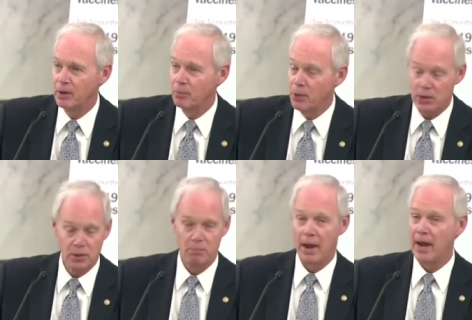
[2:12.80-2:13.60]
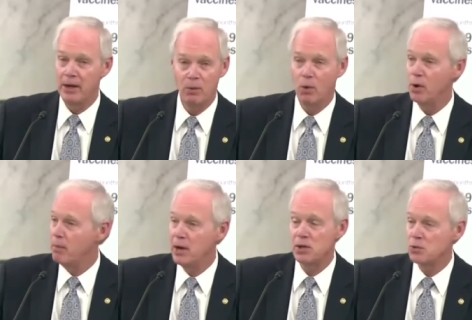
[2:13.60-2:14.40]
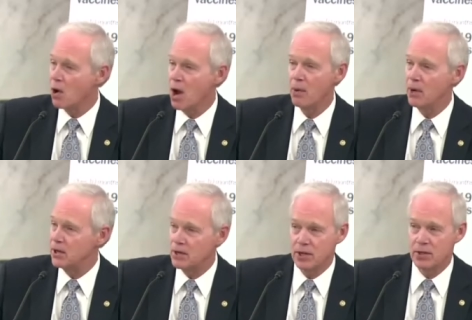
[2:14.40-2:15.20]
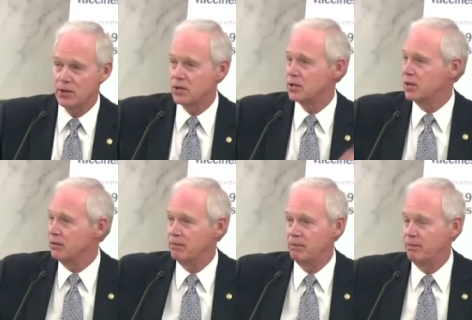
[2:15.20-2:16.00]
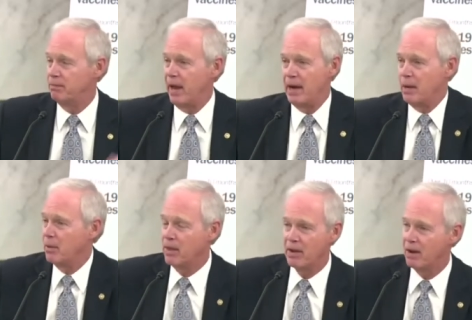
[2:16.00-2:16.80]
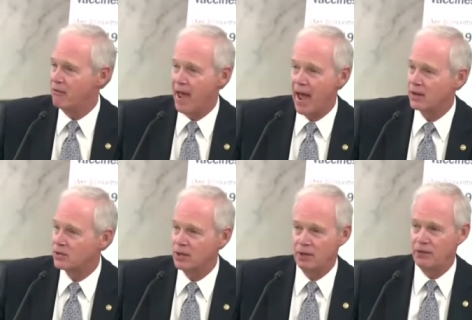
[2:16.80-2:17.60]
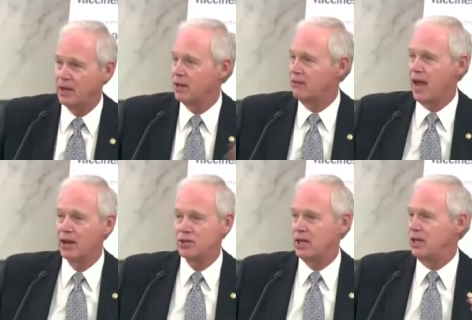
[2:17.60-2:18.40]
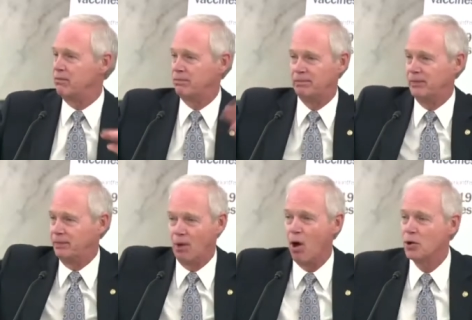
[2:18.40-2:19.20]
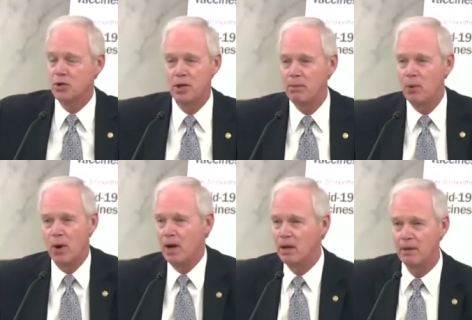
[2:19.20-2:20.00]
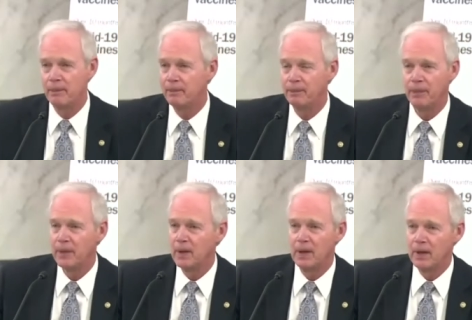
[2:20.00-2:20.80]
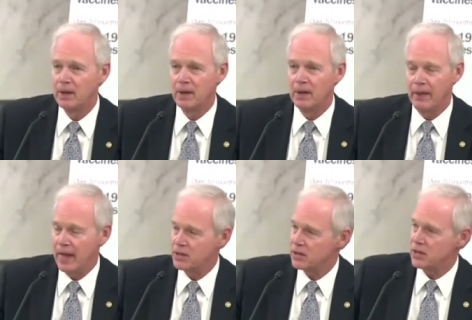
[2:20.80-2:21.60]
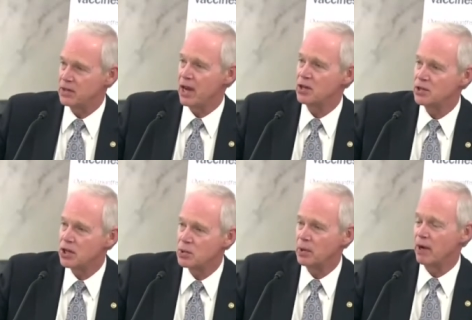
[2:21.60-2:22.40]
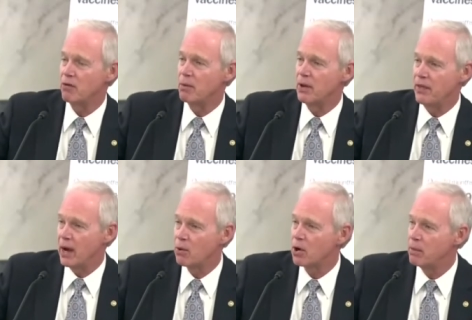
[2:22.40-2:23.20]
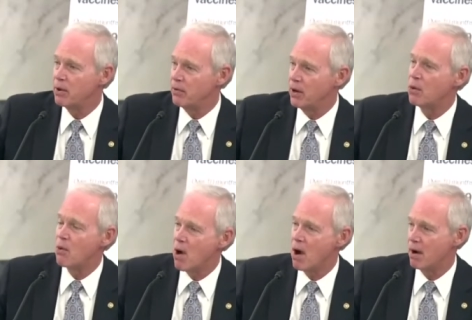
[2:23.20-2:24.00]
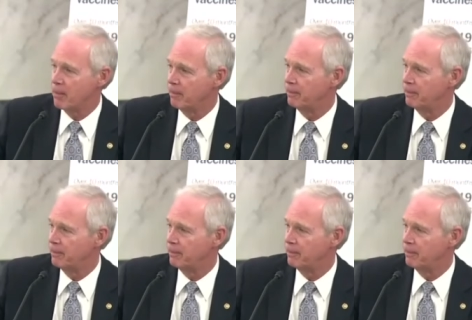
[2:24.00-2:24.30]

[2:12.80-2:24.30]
President Biden won't admit he's wrong when he says that this is a pandemic of the unvaxxed, that if you get the vaccine, all's going to be well. The heads of these agencies will never admit they were wrong.